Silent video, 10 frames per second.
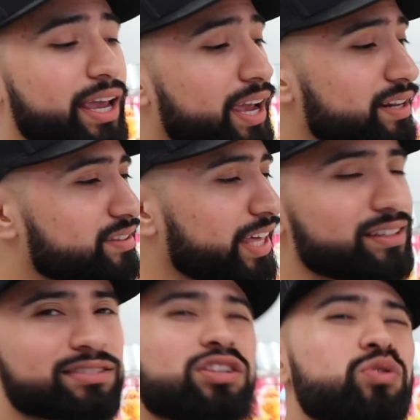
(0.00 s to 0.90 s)
And
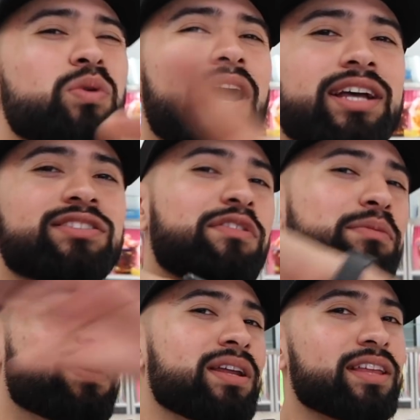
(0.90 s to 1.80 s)
thanks to you guys,
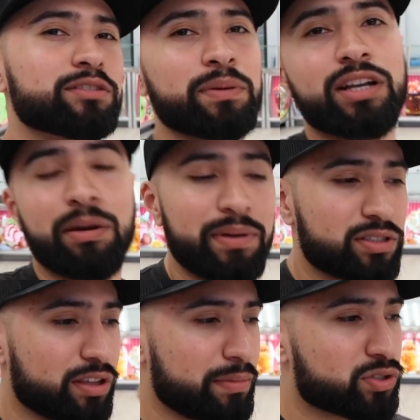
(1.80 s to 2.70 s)
everybody that's been coming
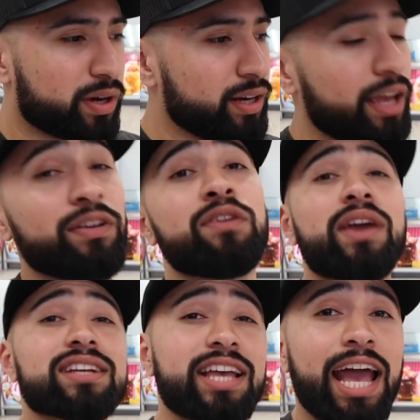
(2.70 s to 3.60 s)
to the Michoacana. If you
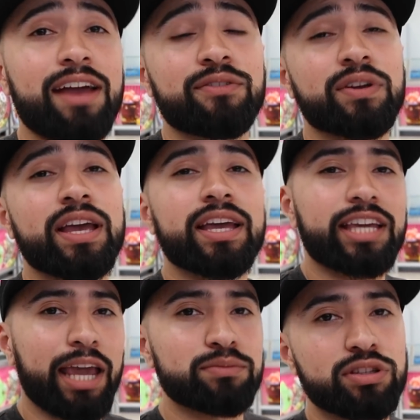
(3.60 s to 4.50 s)
guys have
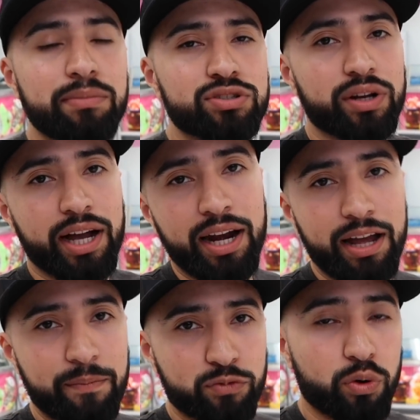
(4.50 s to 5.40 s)
came to the
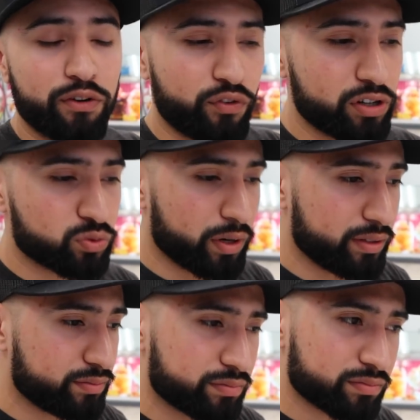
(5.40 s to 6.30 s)
Michoacana, to our first
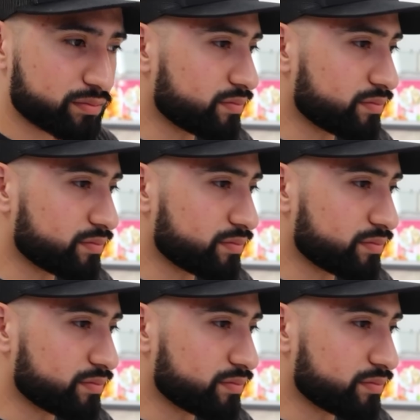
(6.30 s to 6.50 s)
one,